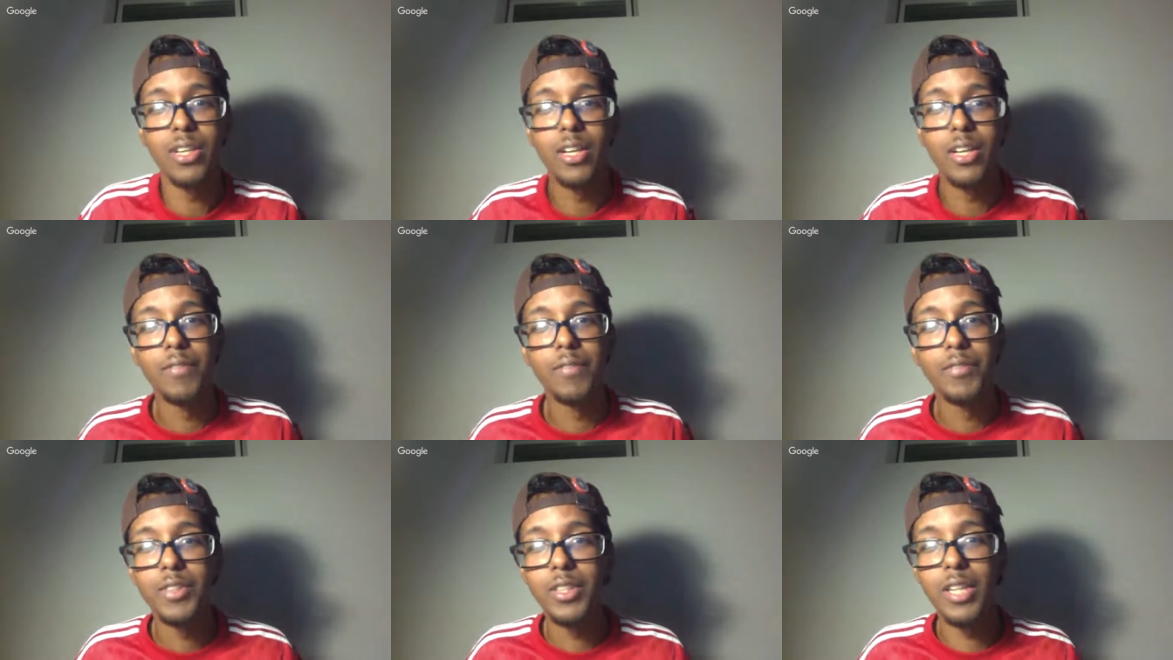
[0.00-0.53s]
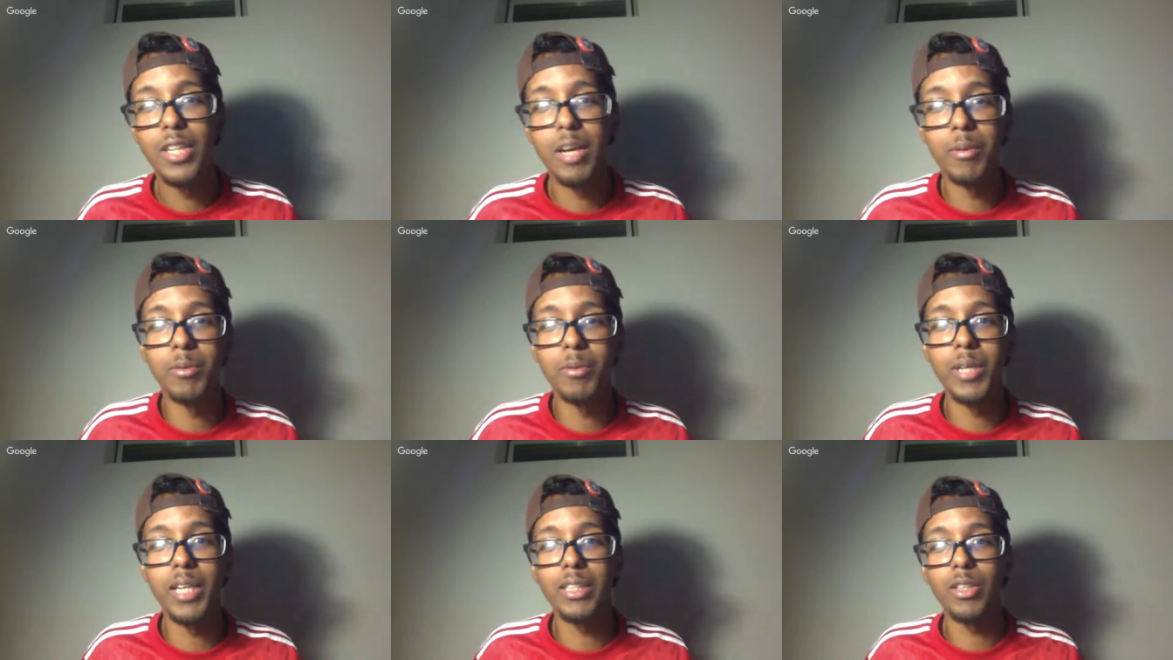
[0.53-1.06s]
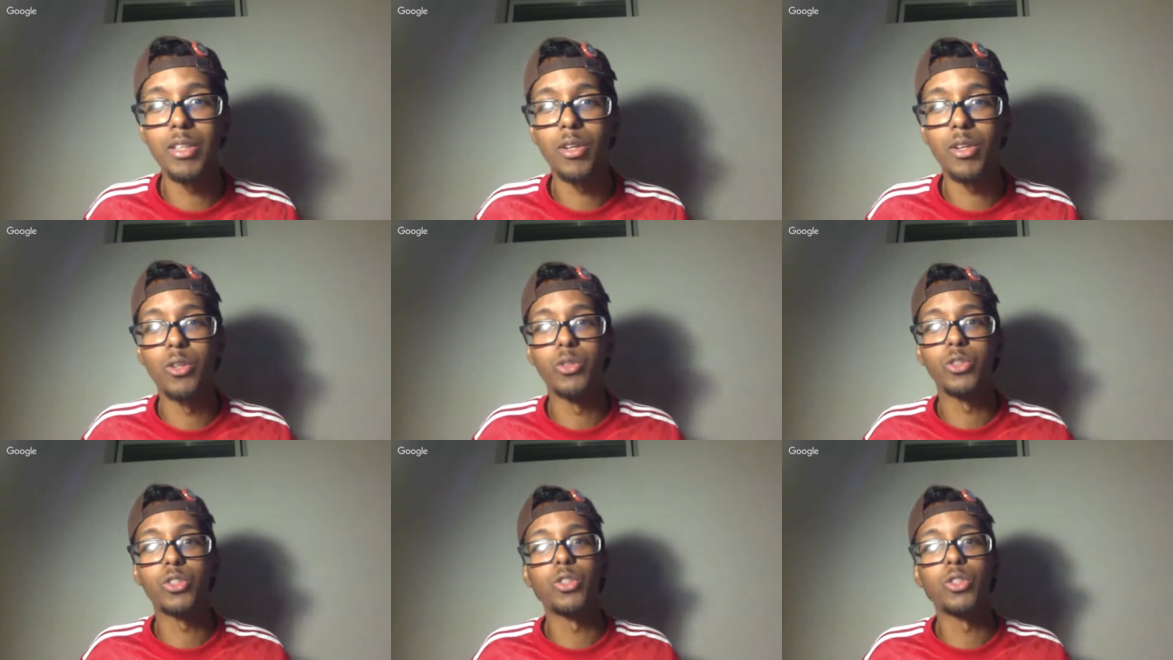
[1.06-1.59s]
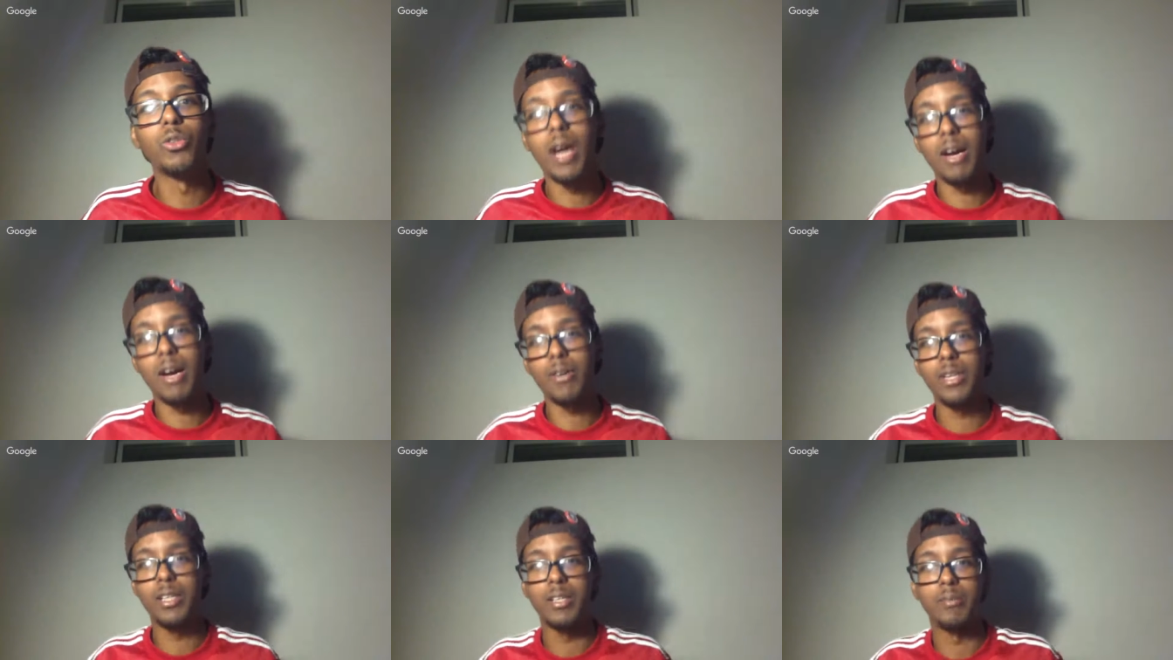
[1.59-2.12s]
You know what I mean? We got the whole zoo out
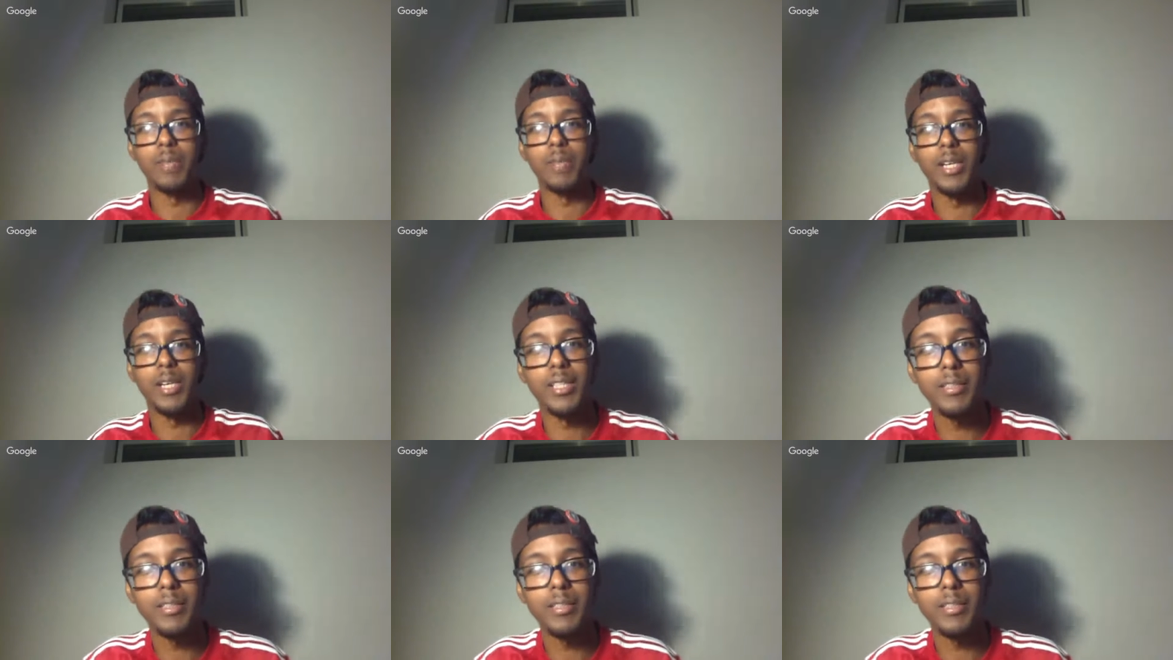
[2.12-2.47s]
here, man.